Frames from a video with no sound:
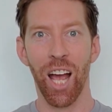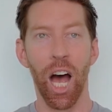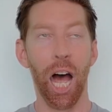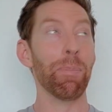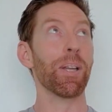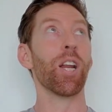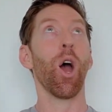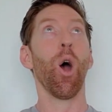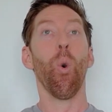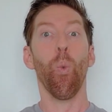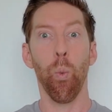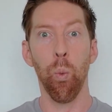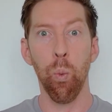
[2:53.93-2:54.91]
I mean,
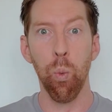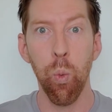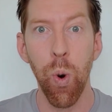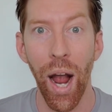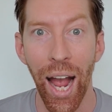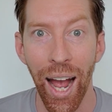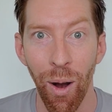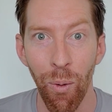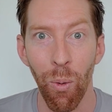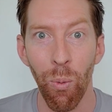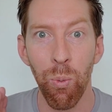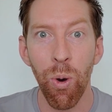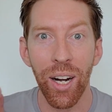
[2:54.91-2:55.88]
wow,
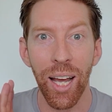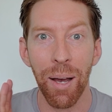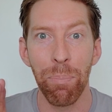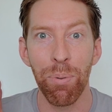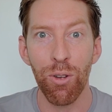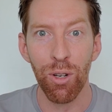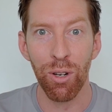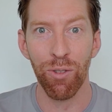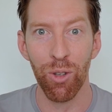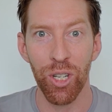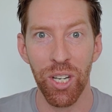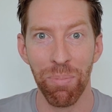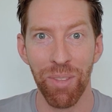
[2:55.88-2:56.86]
what a beautiful
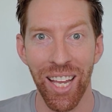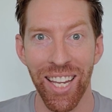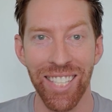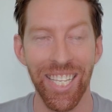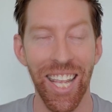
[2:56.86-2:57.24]
ship that is,